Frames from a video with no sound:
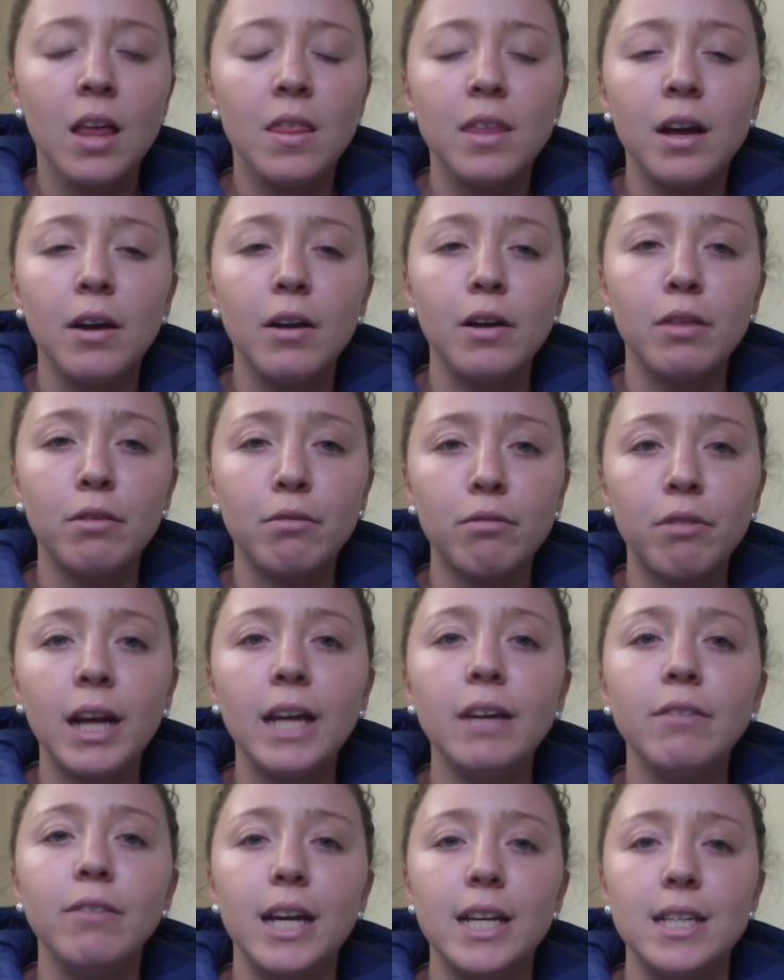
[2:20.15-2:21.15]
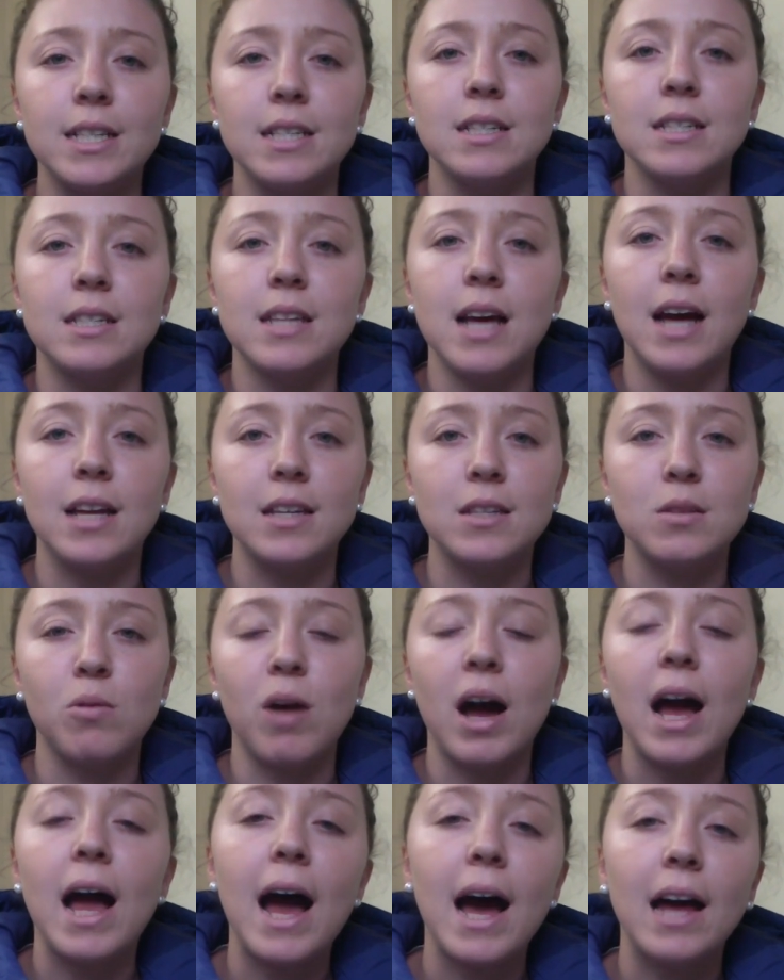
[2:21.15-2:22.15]
There are 3 reasons as to
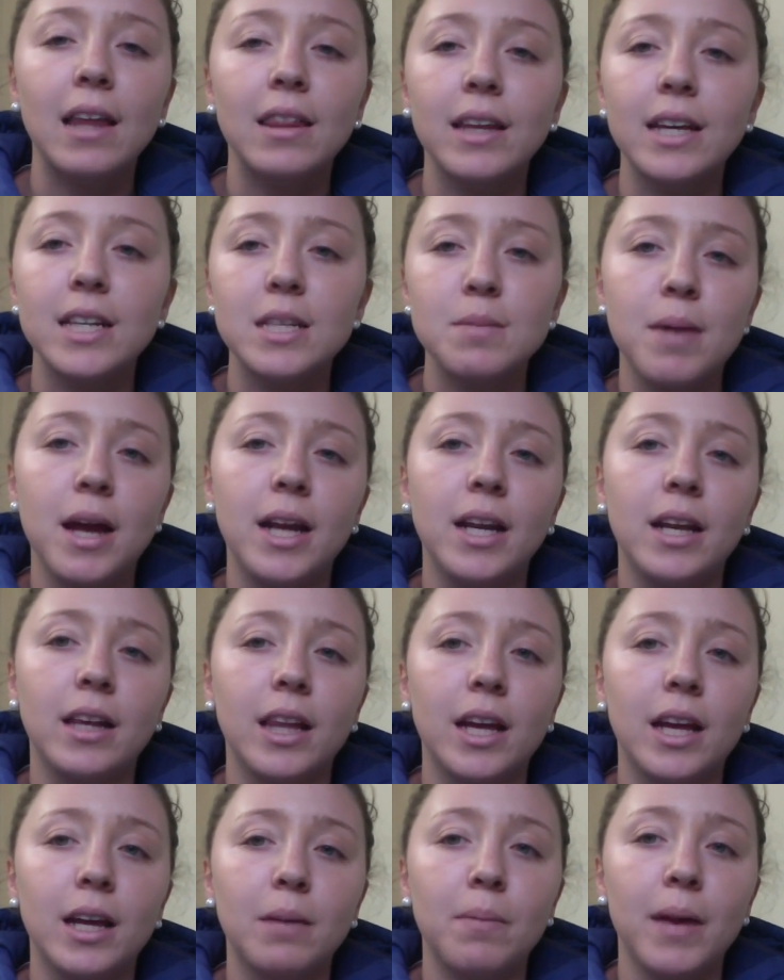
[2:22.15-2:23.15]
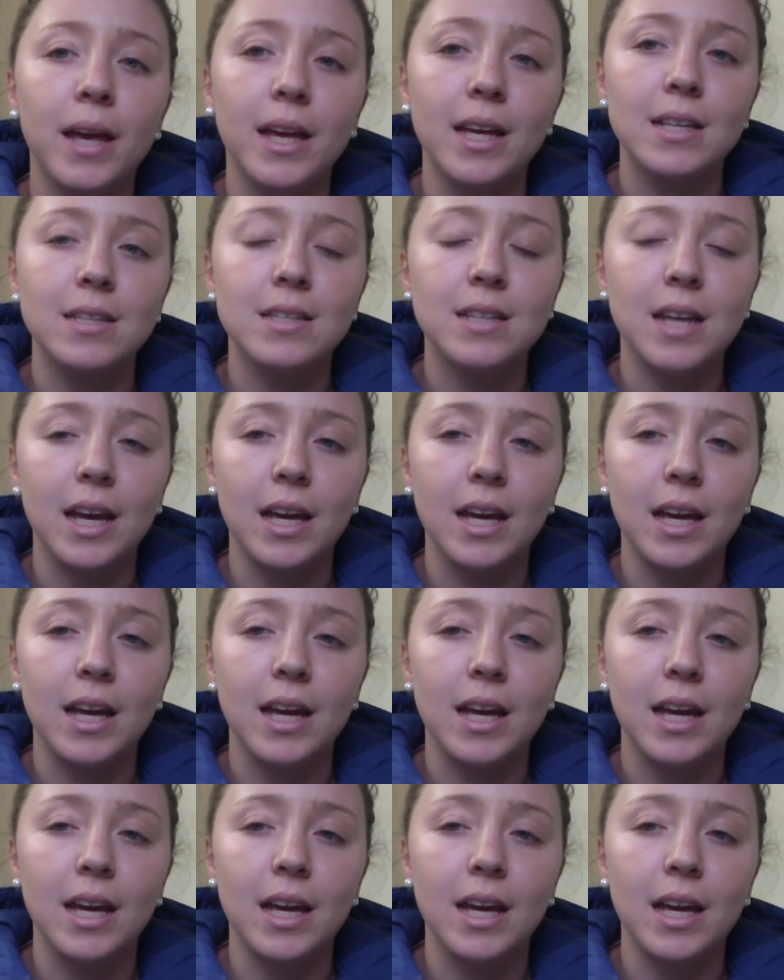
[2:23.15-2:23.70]
why athletes may neglect PST.